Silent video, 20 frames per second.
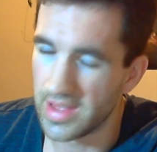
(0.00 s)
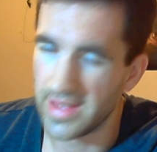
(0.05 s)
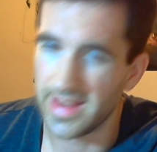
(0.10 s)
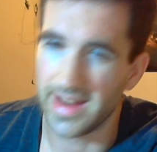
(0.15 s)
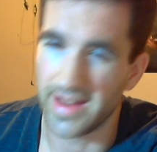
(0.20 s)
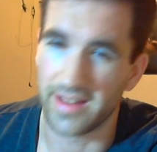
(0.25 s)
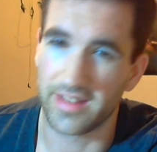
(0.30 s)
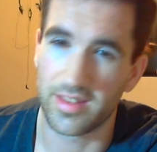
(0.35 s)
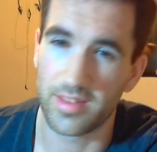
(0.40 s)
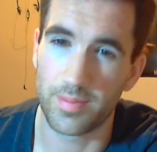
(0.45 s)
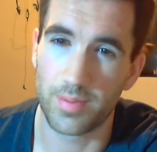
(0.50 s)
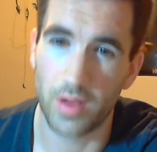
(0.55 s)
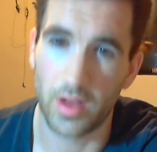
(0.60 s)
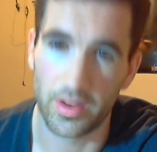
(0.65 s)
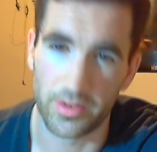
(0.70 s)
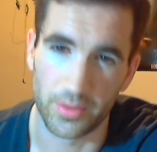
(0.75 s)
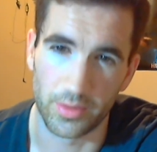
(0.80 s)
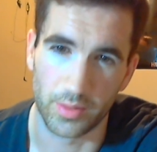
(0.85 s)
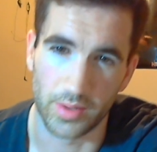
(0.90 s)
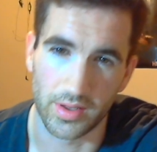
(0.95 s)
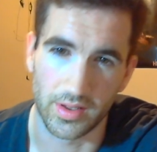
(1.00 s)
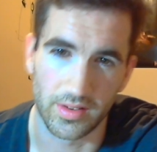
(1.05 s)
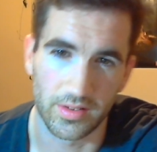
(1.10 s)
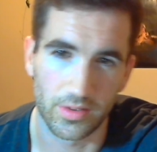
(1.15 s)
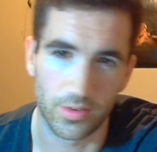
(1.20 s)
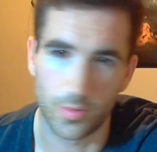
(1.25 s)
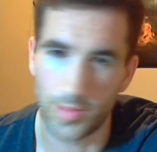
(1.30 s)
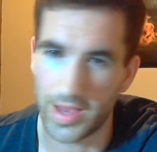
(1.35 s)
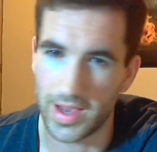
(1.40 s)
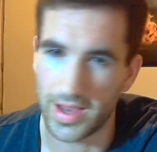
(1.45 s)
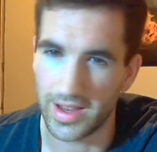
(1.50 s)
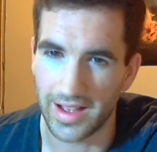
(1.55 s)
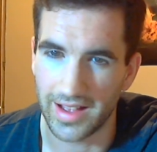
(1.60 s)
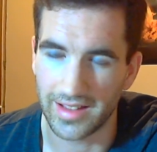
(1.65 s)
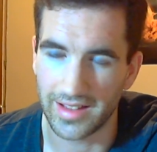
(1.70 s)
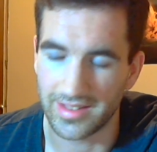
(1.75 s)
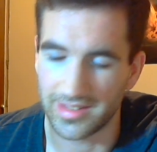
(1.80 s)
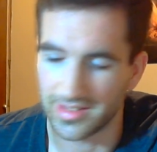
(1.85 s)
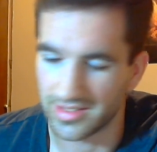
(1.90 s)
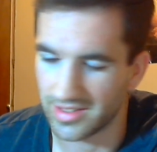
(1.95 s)
And it's the puzzle ring. It's so
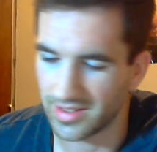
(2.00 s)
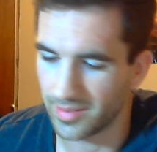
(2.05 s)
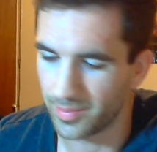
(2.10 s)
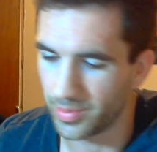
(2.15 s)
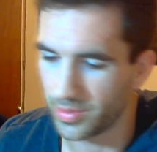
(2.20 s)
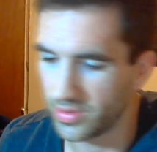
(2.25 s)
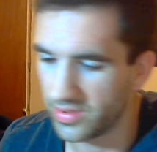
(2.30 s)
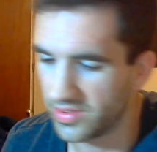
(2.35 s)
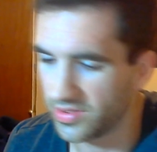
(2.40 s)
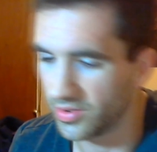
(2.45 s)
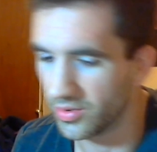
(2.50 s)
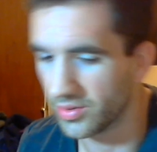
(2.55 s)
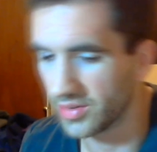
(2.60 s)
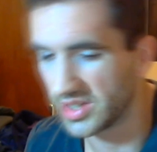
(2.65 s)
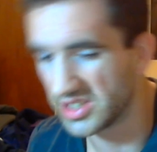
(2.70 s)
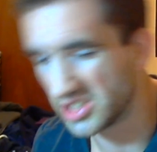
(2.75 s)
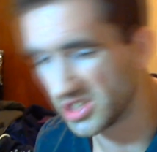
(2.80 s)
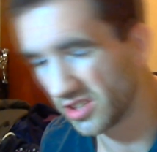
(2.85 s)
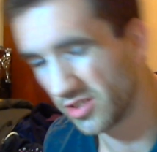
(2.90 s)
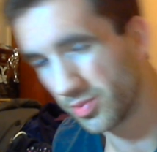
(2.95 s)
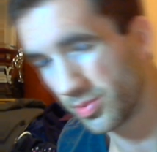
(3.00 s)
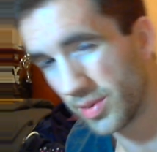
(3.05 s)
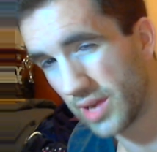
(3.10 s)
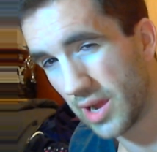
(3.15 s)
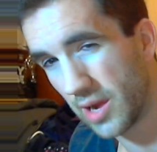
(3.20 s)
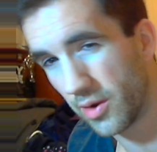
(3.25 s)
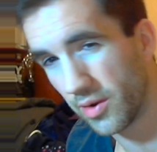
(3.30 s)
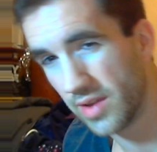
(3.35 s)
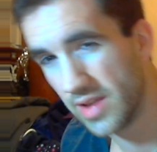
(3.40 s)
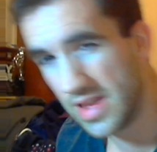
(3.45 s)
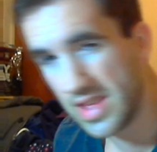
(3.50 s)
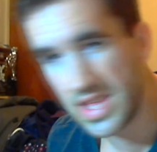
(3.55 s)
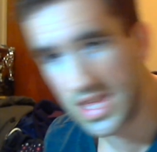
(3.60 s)
badass. It's going to boost your legendaries per hour.